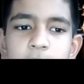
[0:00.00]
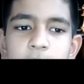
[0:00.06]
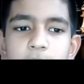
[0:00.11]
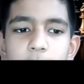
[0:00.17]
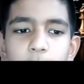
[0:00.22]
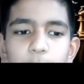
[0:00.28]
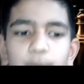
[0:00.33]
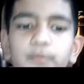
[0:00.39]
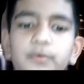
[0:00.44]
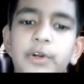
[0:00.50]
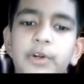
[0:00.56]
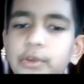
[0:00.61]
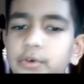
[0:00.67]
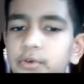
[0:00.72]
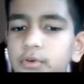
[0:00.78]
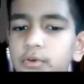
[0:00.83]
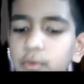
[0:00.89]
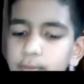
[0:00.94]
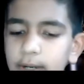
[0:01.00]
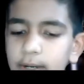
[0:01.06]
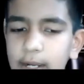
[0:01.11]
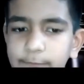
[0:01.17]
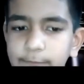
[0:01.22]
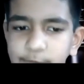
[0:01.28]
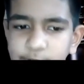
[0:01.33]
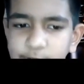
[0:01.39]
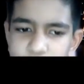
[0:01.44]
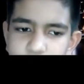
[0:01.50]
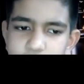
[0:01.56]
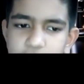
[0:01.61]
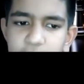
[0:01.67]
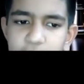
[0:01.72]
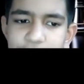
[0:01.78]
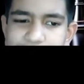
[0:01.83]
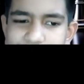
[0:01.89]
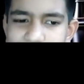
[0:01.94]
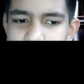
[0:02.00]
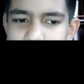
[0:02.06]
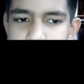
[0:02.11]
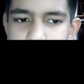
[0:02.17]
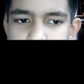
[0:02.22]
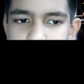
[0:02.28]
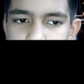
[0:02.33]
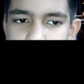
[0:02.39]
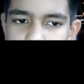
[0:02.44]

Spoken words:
Now, do you know why we did castling?